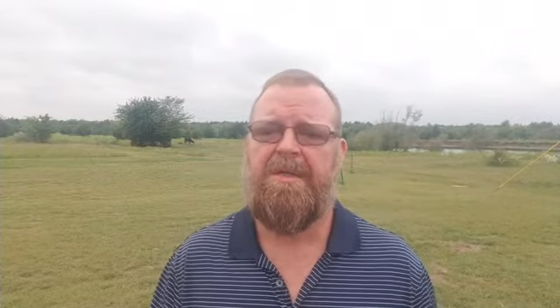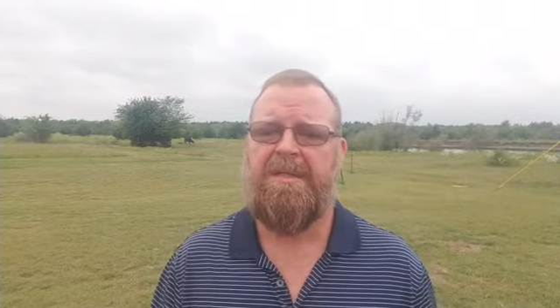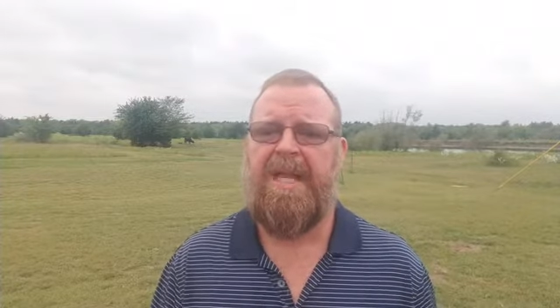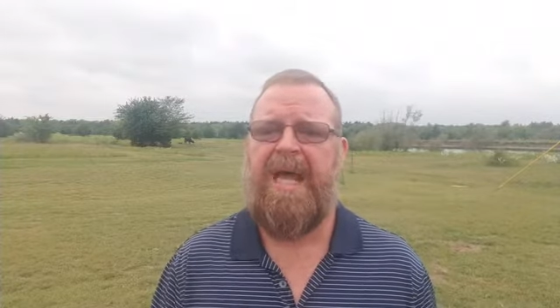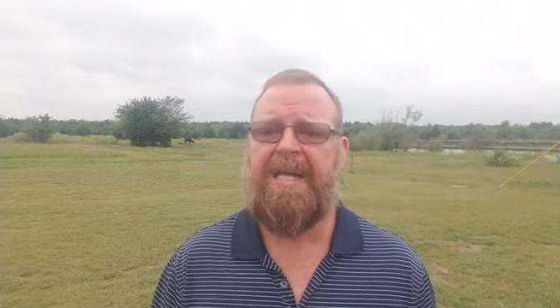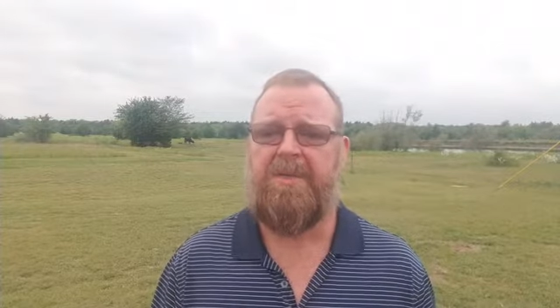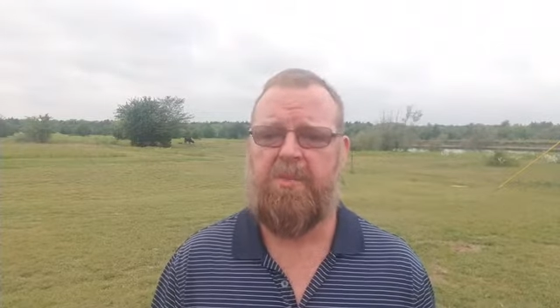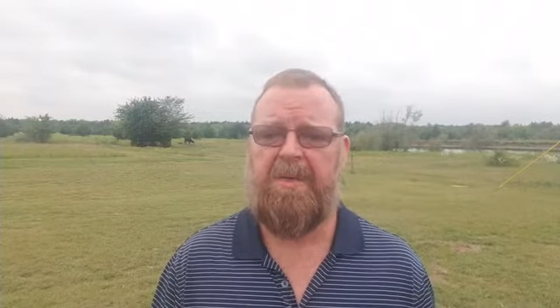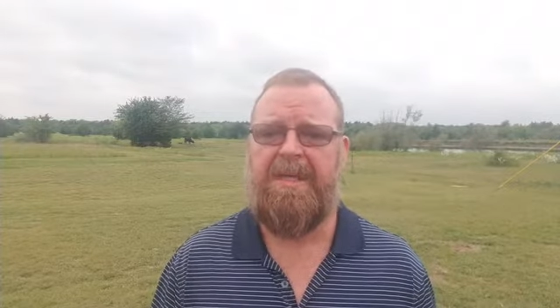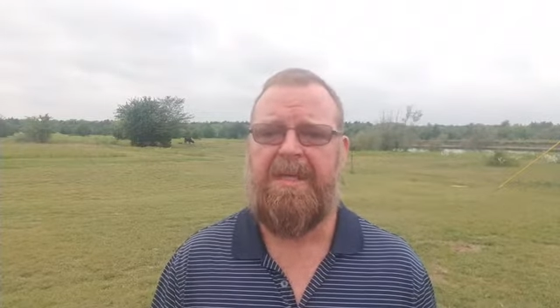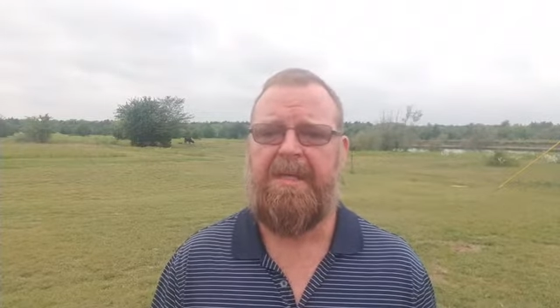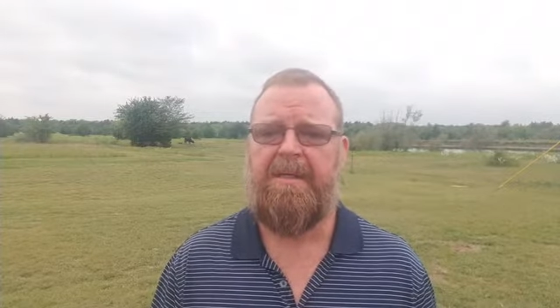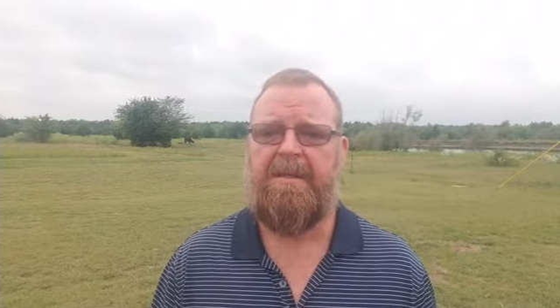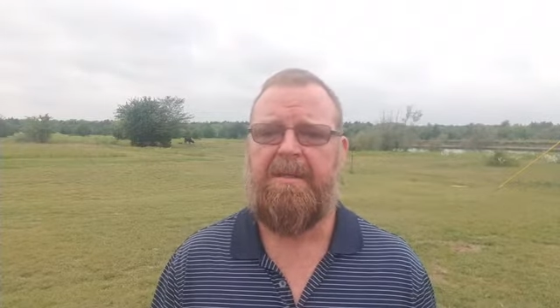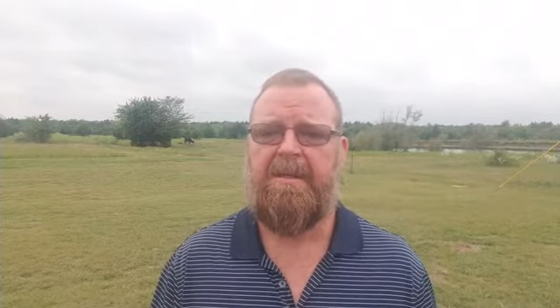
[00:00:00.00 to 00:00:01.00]
this last
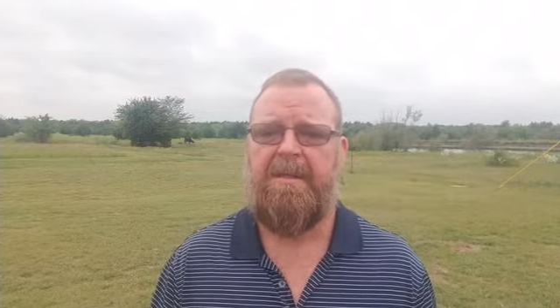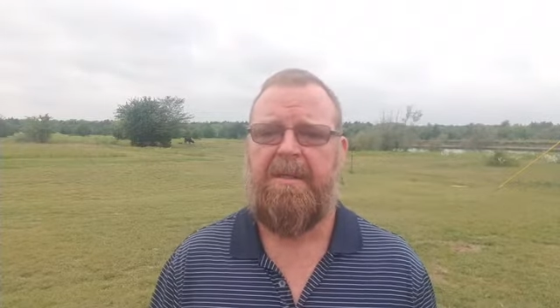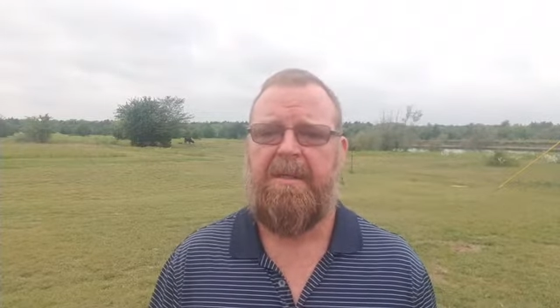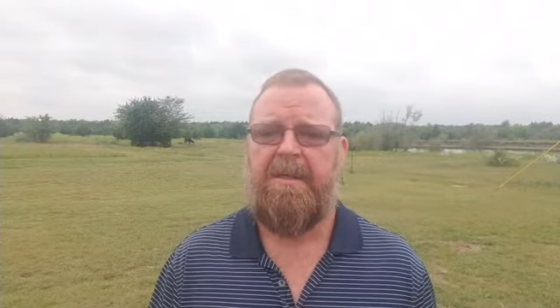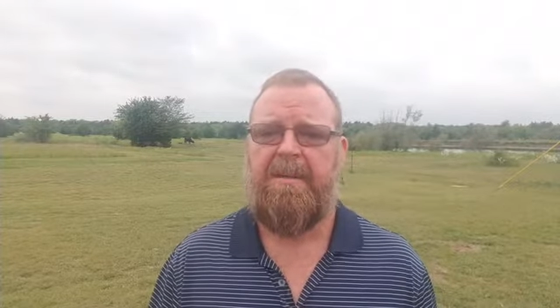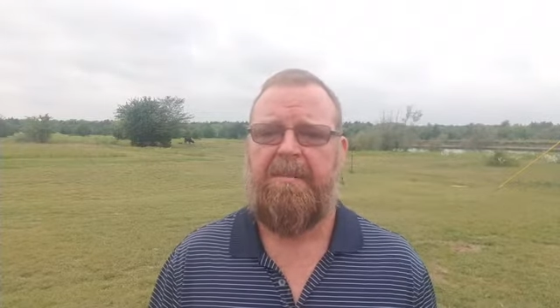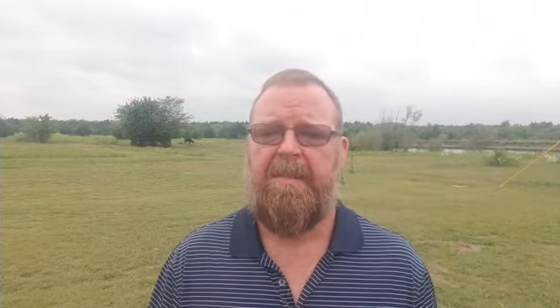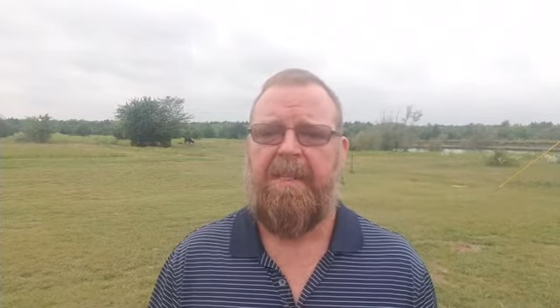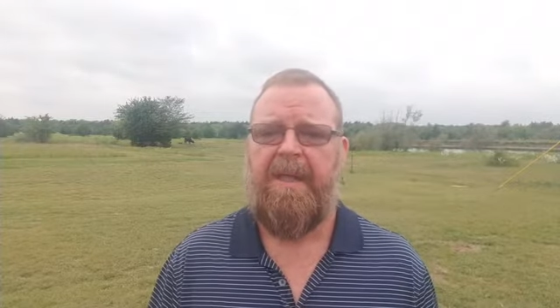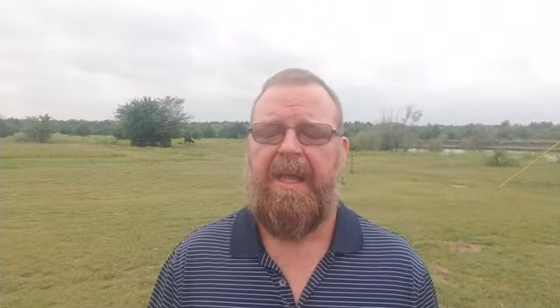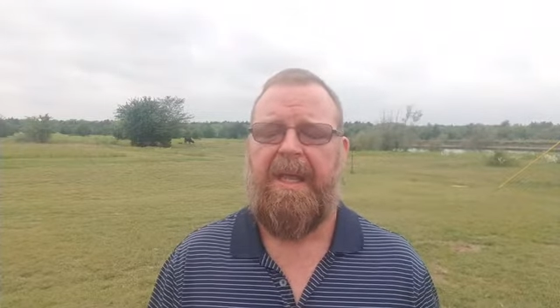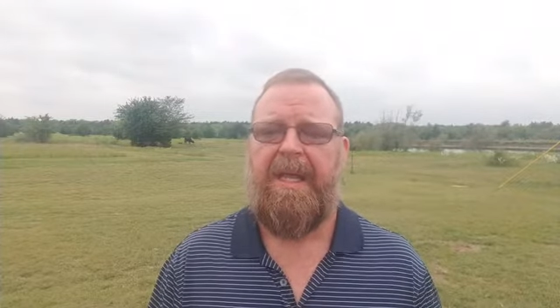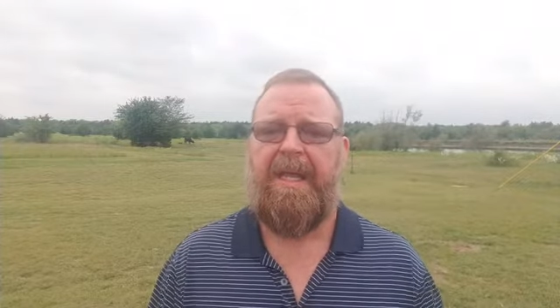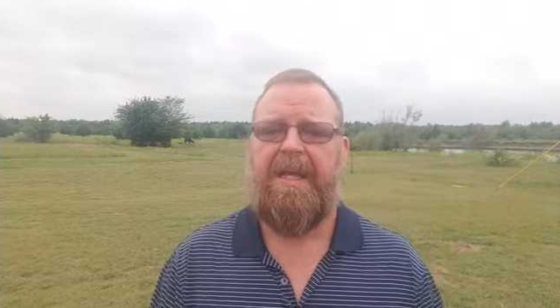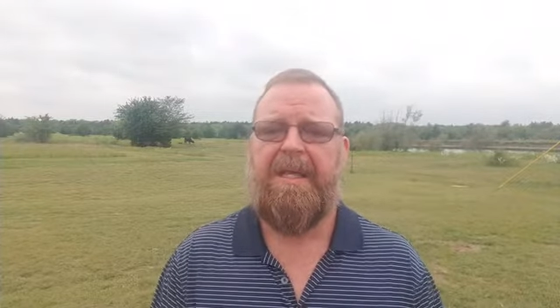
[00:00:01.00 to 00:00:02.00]
week,
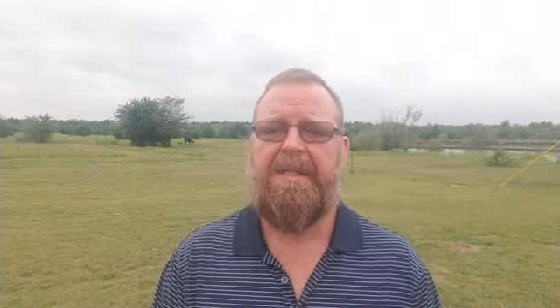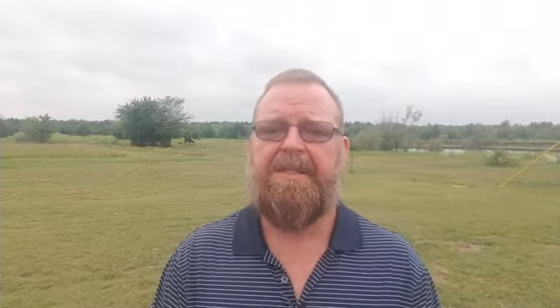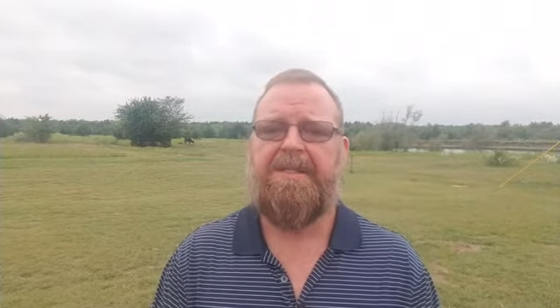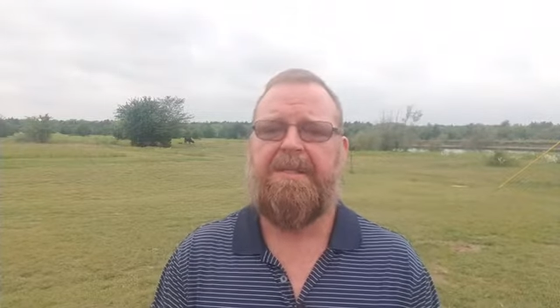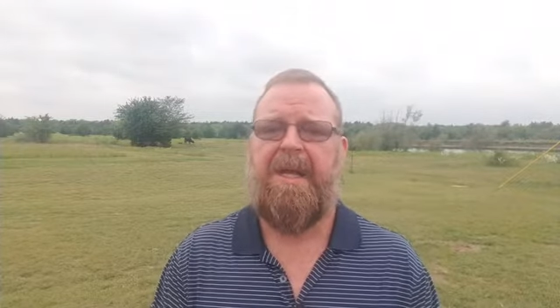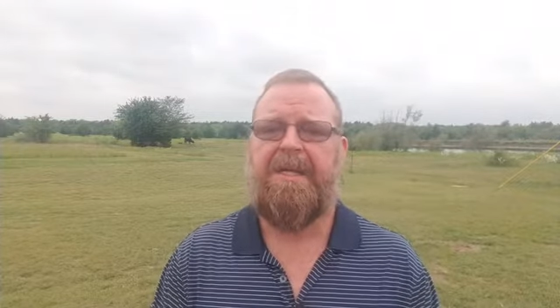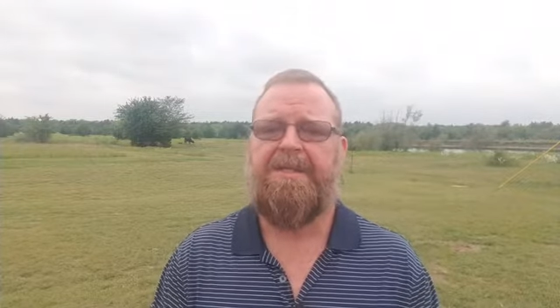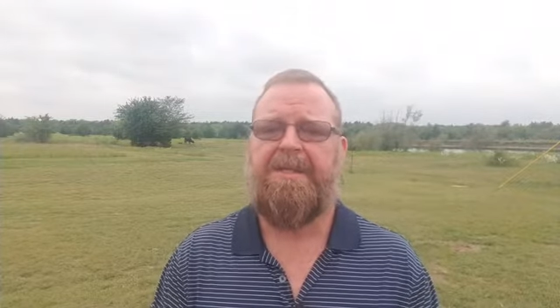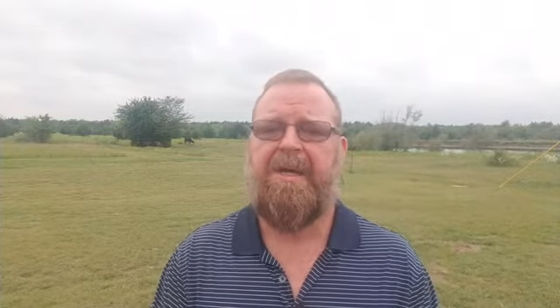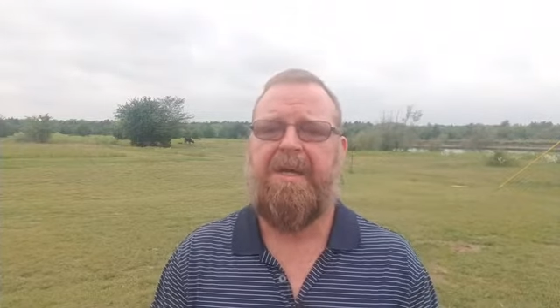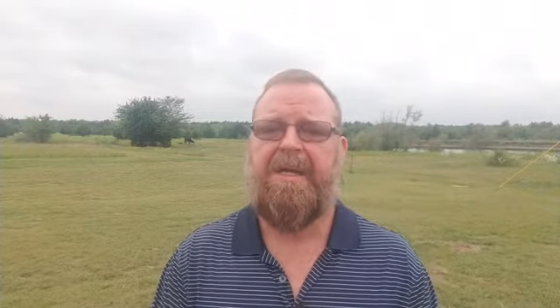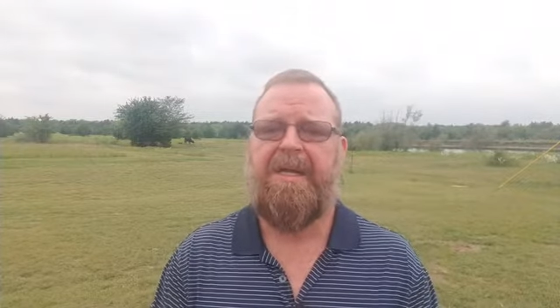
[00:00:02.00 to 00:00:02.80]
is I started